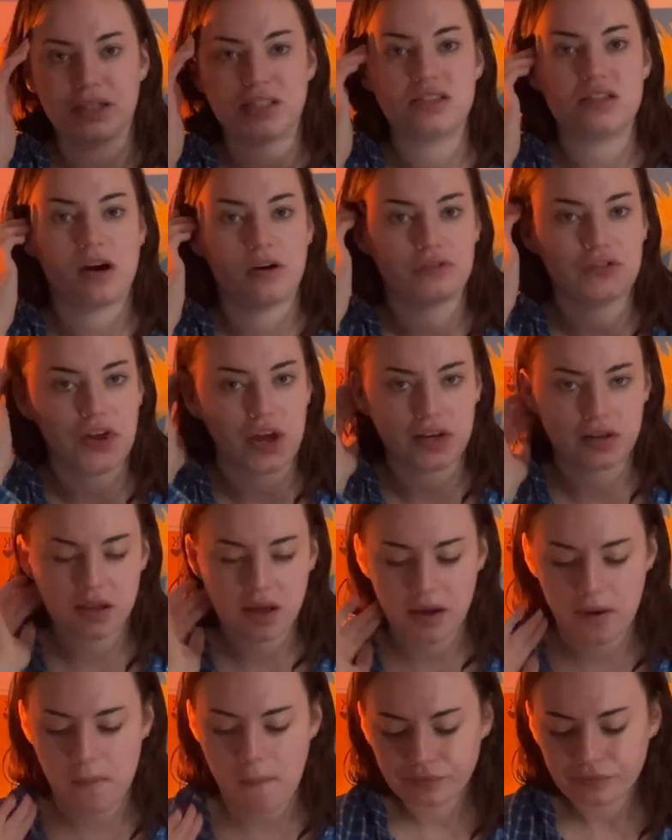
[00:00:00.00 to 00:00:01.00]
self date
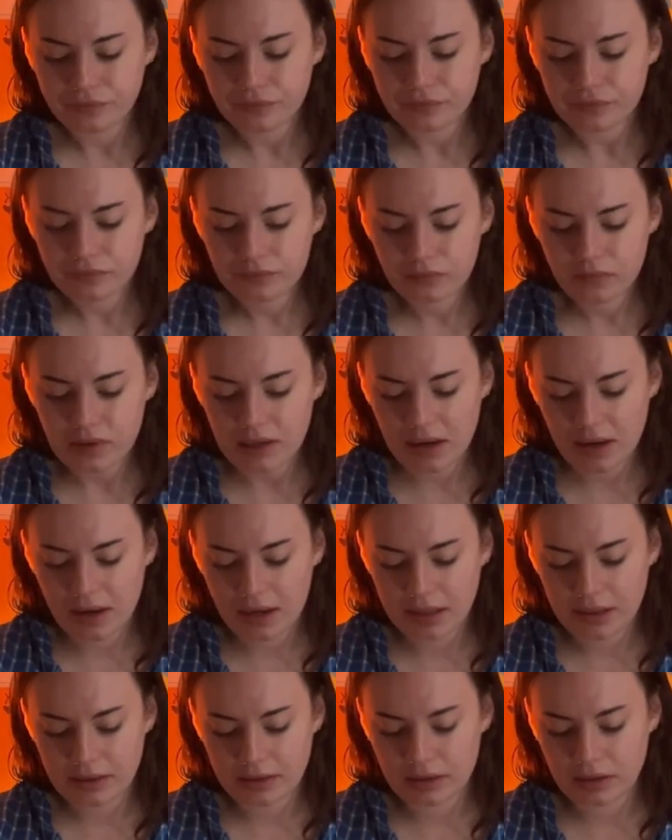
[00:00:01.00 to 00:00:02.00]
day,
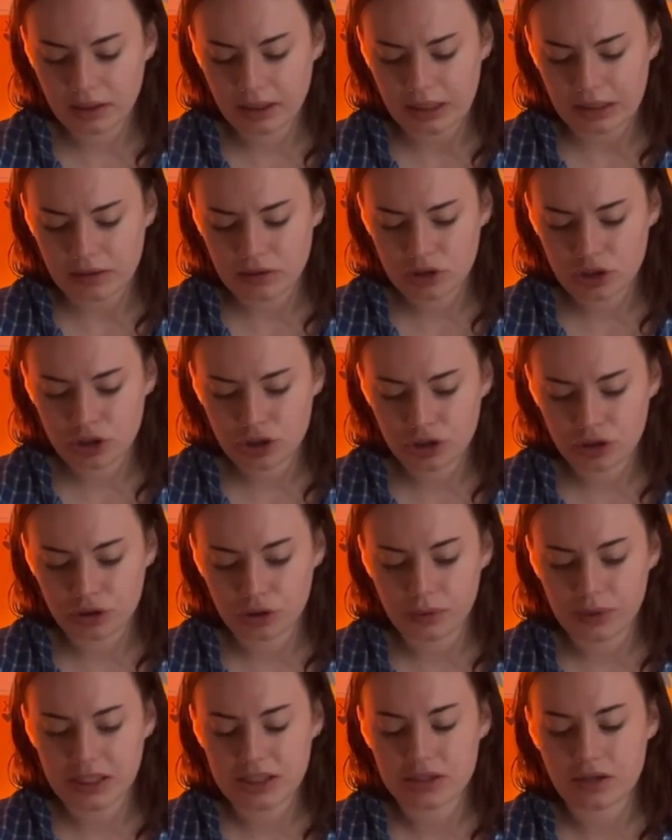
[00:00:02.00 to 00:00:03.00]
and like 2
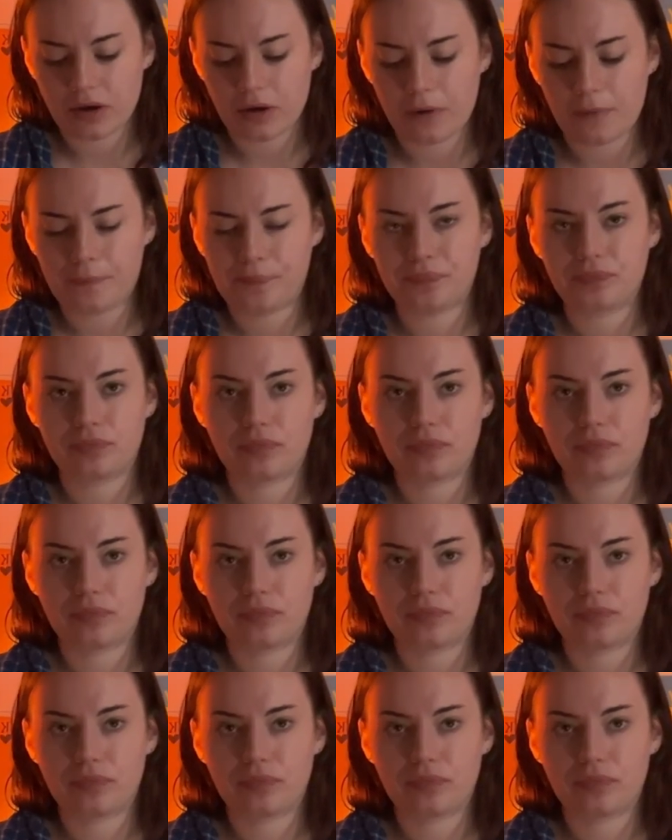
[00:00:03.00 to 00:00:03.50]
weeks ago,